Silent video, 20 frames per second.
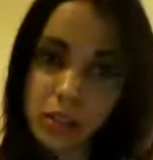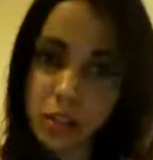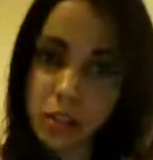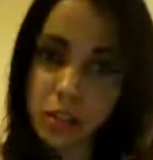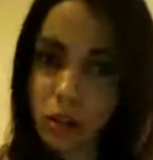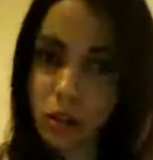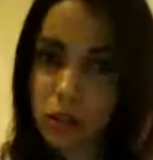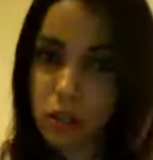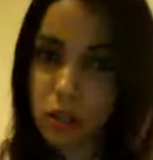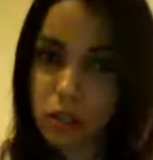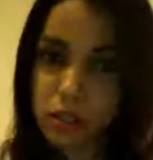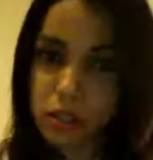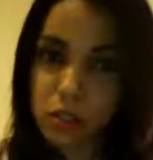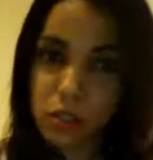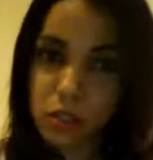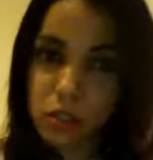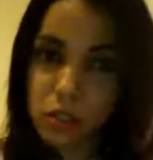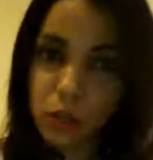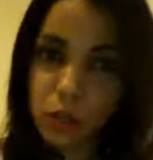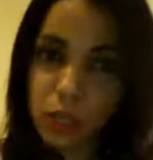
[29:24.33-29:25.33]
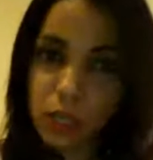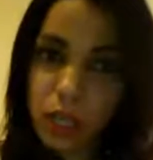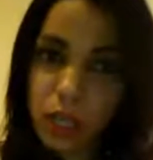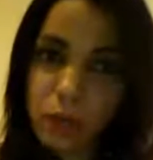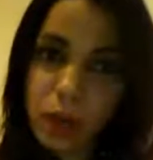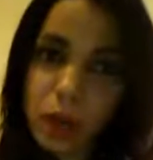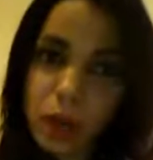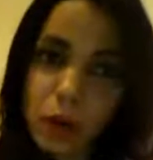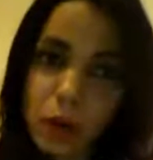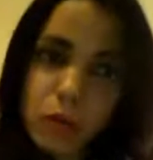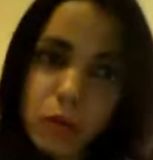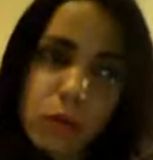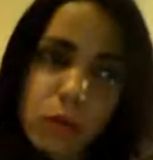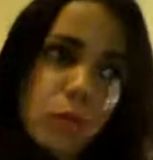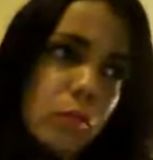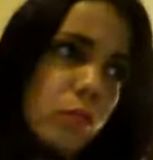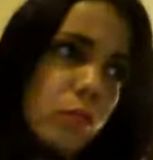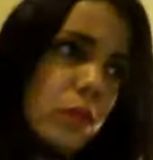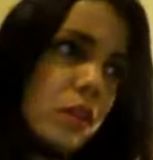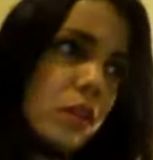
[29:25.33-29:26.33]
SARS, it came out,
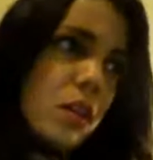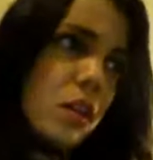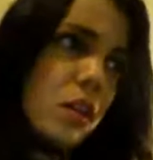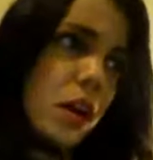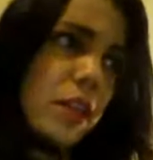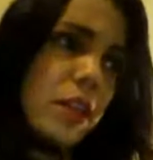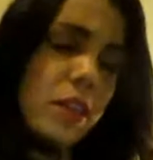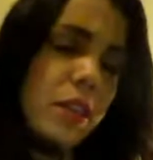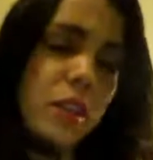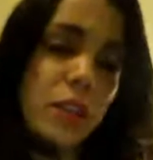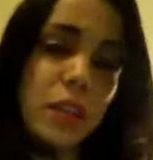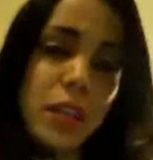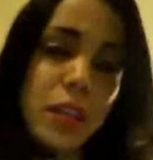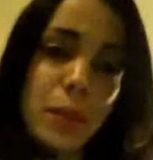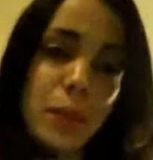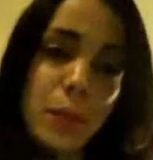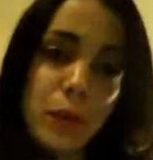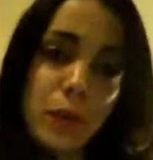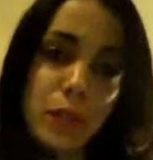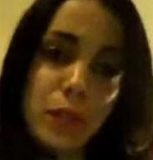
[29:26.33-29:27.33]
I think it came out